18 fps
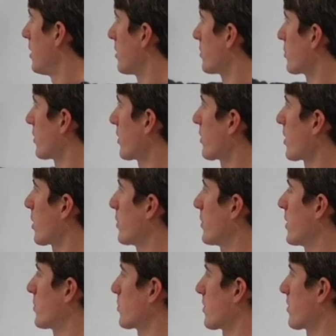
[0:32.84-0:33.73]
So let's start
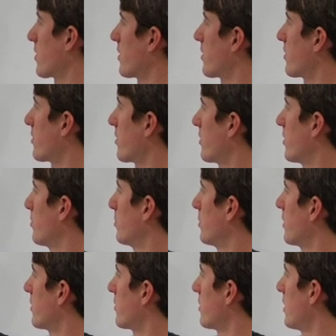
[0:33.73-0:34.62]
with this one since it's the
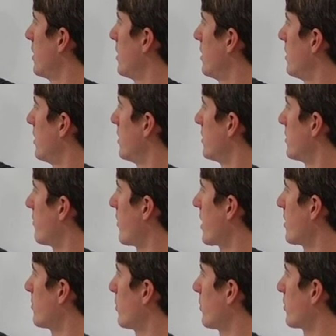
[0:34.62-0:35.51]
simplest.
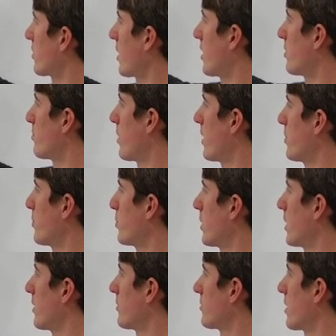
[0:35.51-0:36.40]
Dividing both sides by
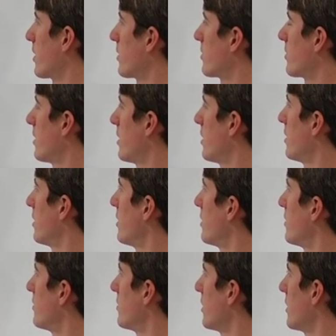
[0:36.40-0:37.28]
3 gives us
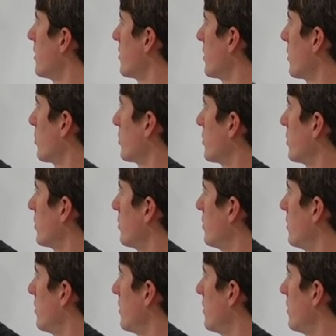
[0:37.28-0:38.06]
z is equal to